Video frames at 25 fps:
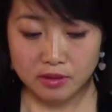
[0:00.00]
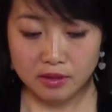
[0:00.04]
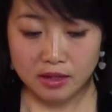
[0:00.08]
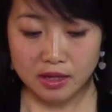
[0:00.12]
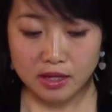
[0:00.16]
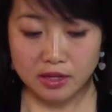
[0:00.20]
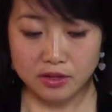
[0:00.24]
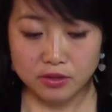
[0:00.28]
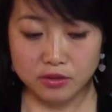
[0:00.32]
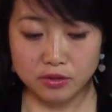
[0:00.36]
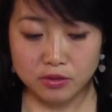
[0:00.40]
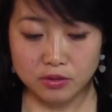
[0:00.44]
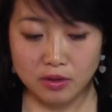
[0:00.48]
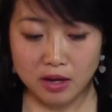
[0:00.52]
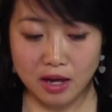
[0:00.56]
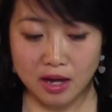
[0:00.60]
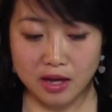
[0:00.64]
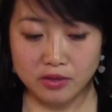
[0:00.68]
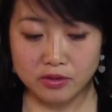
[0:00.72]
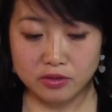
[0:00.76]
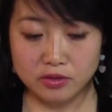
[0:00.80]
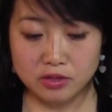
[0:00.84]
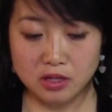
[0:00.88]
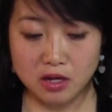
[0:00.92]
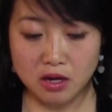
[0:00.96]
Can you
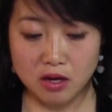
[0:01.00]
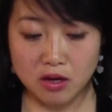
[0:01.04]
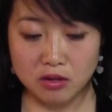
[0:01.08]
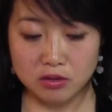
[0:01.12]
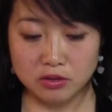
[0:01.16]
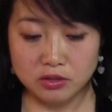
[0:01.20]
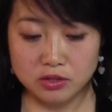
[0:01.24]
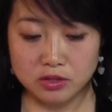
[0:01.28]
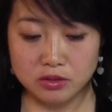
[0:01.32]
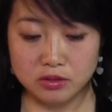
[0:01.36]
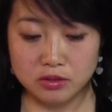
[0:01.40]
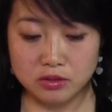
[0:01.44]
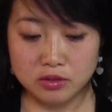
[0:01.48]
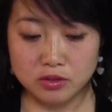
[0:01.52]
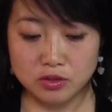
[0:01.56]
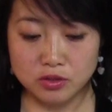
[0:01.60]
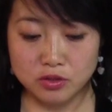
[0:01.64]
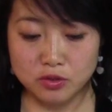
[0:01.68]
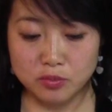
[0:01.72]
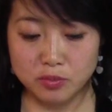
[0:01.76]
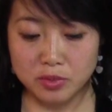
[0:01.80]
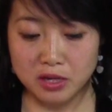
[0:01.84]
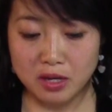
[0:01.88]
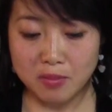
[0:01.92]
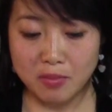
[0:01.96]
either talk
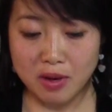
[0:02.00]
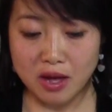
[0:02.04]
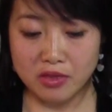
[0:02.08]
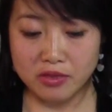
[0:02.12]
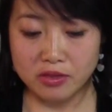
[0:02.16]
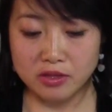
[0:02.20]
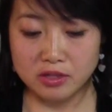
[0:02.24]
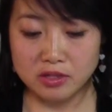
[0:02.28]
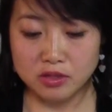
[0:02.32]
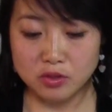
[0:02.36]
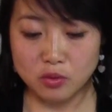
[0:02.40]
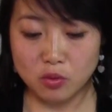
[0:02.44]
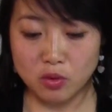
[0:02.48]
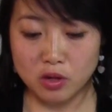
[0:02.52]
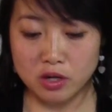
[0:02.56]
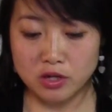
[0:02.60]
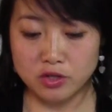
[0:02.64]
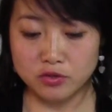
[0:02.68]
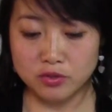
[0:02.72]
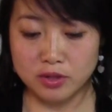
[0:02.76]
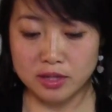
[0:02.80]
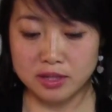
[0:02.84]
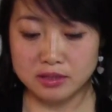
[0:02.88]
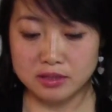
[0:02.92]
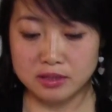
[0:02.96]
to me about this or
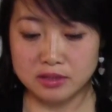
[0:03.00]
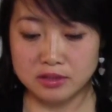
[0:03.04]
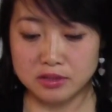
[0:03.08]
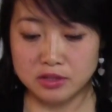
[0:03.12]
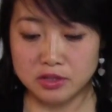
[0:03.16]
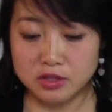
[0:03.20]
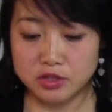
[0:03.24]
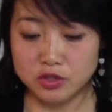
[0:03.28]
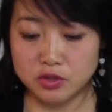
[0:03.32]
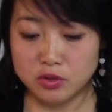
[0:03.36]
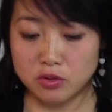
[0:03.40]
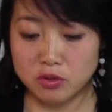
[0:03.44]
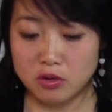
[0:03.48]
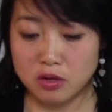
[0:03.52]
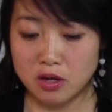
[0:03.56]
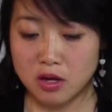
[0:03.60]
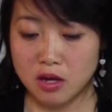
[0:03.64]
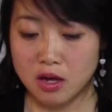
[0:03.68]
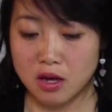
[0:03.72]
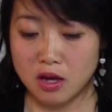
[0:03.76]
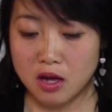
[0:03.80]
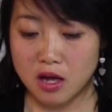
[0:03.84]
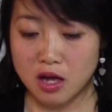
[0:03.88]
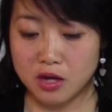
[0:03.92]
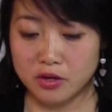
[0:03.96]
address this issue
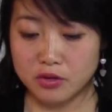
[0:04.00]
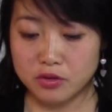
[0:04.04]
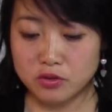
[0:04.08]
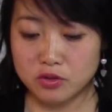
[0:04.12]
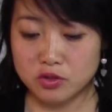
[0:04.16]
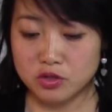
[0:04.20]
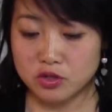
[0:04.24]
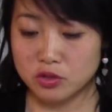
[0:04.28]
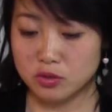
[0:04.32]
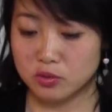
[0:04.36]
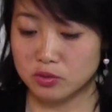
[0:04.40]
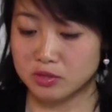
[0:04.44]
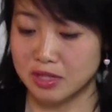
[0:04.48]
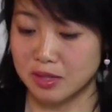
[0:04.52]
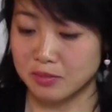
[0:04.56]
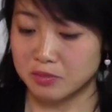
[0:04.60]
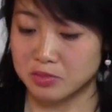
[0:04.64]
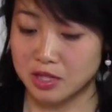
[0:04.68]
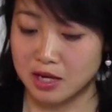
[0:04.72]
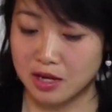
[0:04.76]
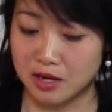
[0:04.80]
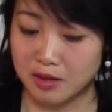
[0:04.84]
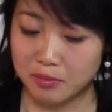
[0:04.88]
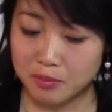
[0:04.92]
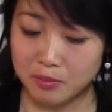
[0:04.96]
on your show
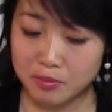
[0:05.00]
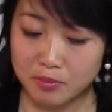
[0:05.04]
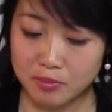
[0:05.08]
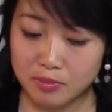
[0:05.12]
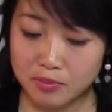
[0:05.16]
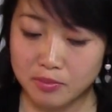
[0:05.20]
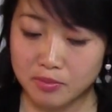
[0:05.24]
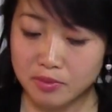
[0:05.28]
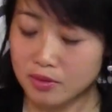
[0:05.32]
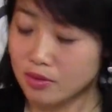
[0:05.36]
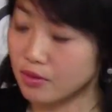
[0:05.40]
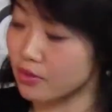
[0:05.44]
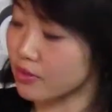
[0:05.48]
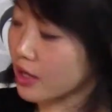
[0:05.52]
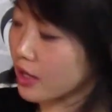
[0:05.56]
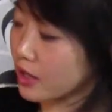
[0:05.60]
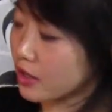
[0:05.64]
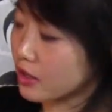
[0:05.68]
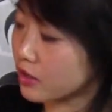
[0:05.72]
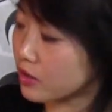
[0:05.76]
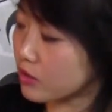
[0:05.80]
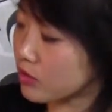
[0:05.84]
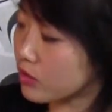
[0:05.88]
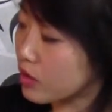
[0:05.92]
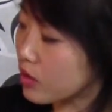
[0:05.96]
sometime?
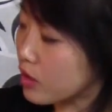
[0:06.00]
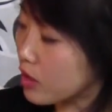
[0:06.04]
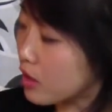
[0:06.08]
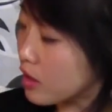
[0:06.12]
Thank you.